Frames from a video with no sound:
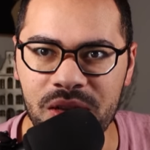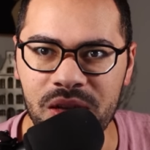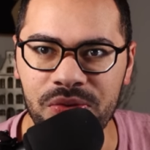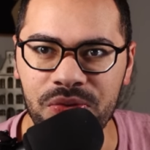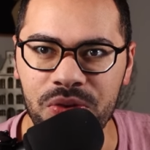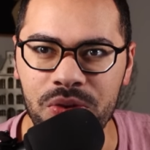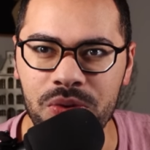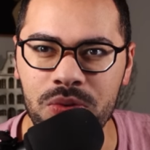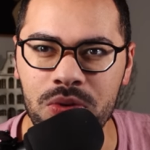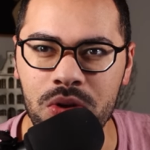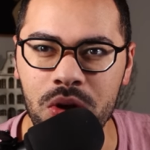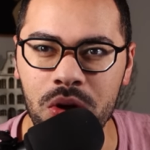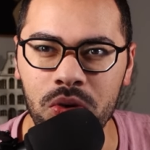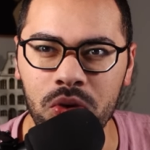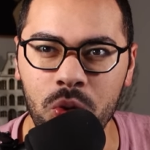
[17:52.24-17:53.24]
if you
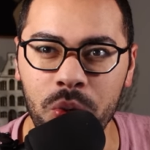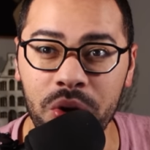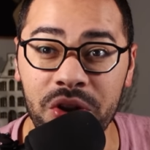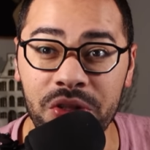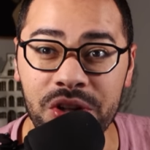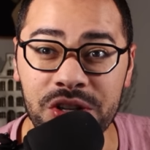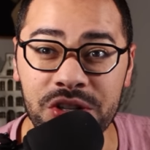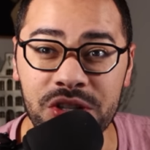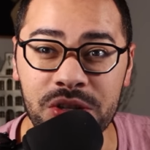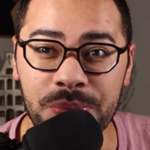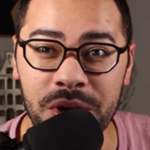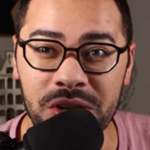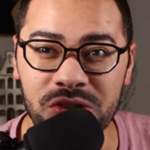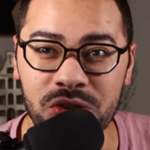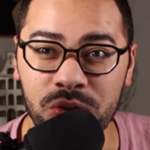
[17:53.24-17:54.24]
go to one of these
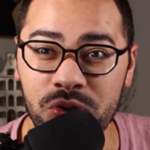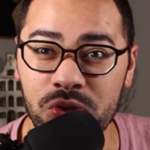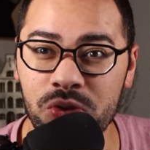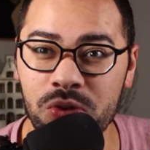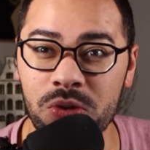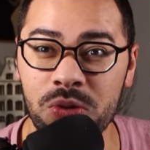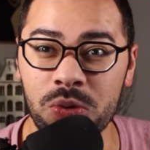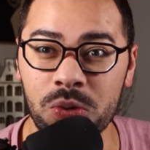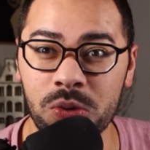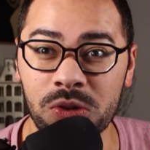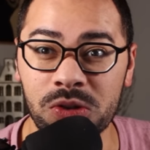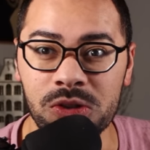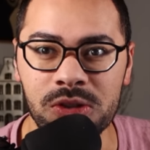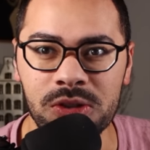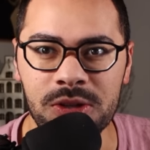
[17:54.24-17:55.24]
special
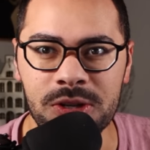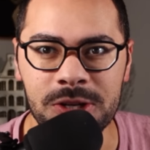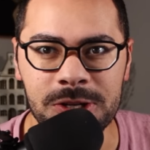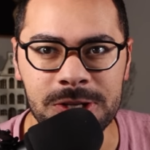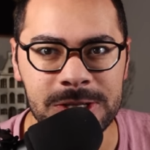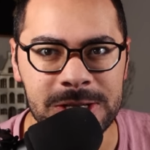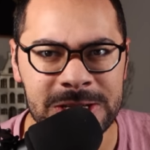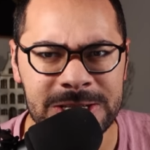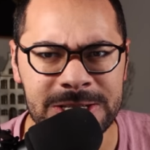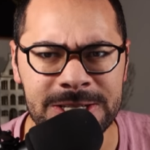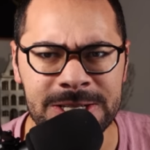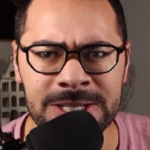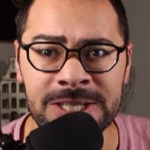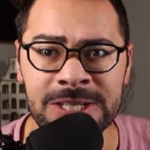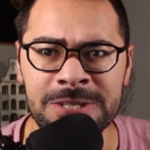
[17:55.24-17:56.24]
schools, it
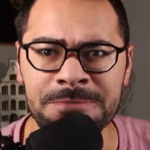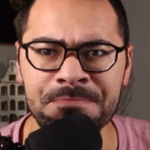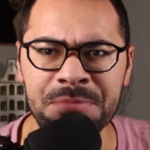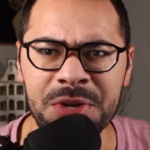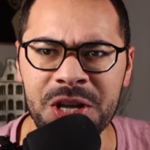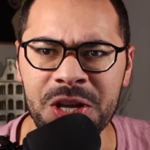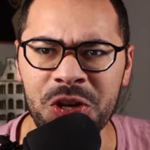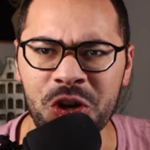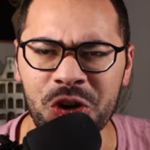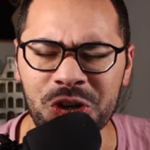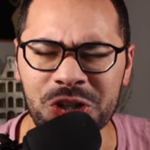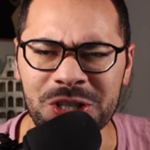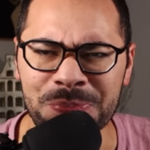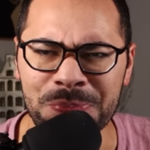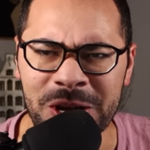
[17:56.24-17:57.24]
doesn't mean you're
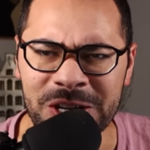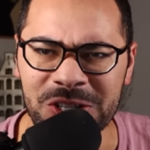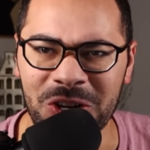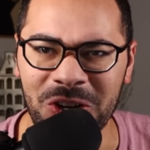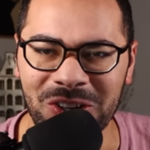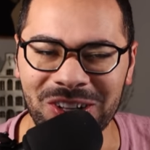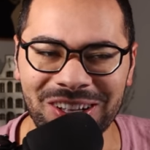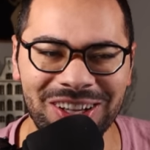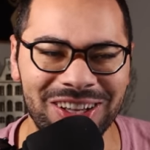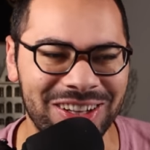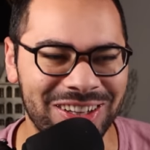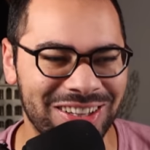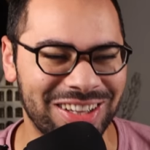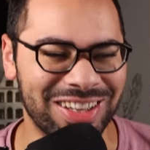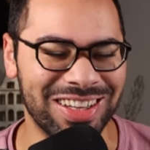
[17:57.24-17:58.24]
special.
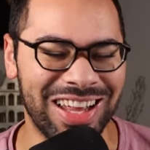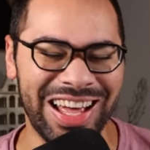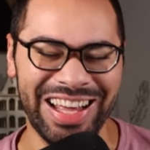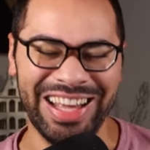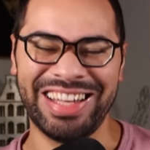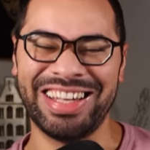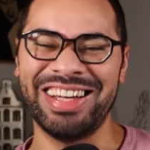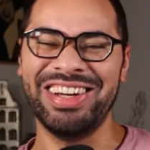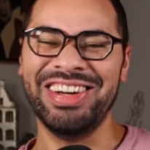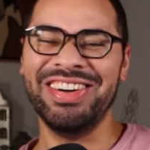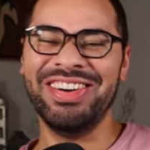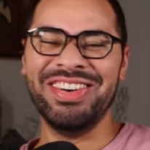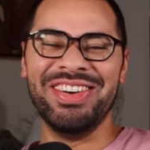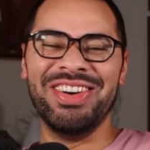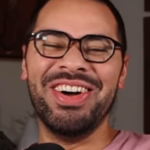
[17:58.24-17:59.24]
Like,
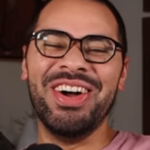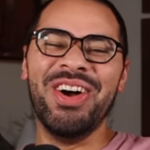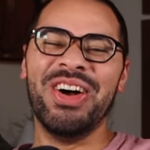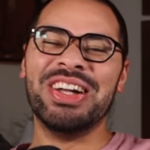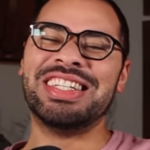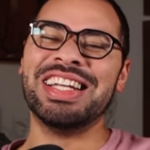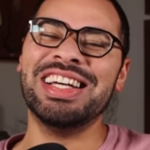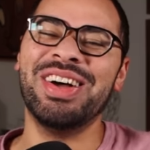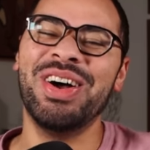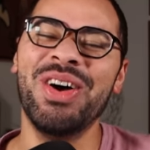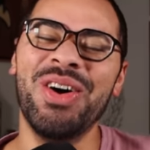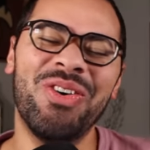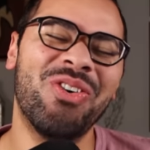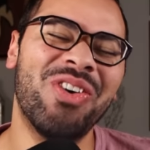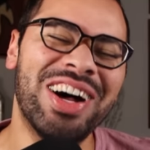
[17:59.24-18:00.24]

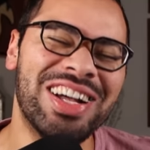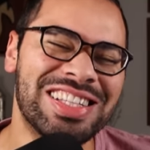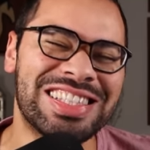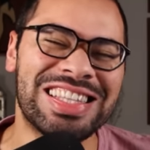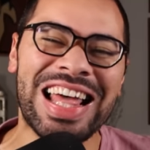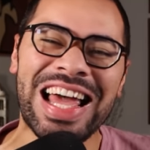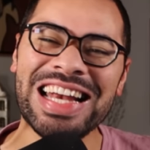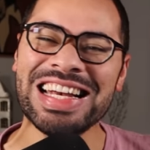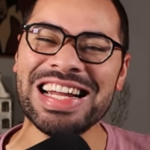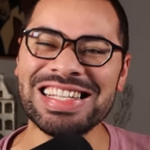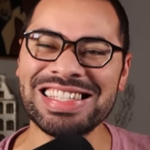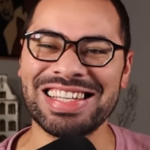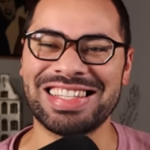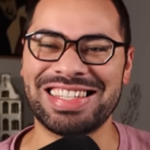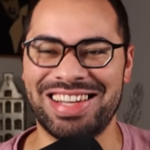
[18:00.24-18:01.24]
was that
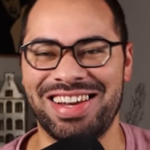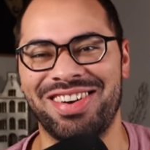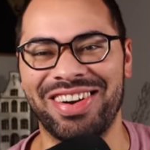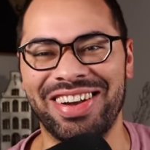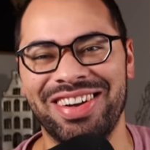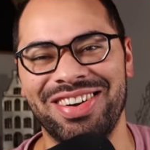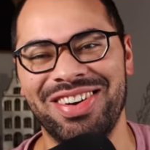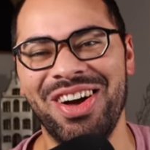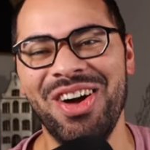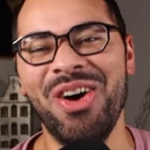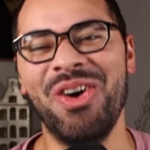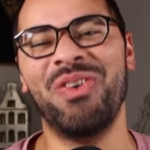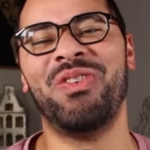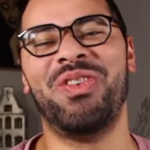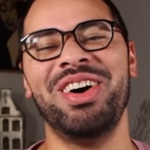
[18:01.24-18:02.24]
necessary?
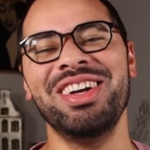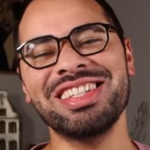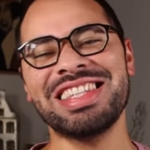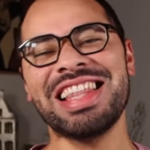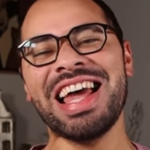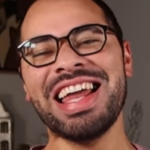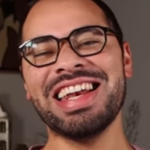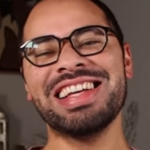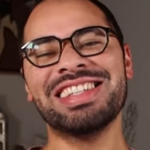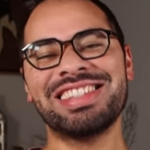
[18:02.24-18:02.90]
Was that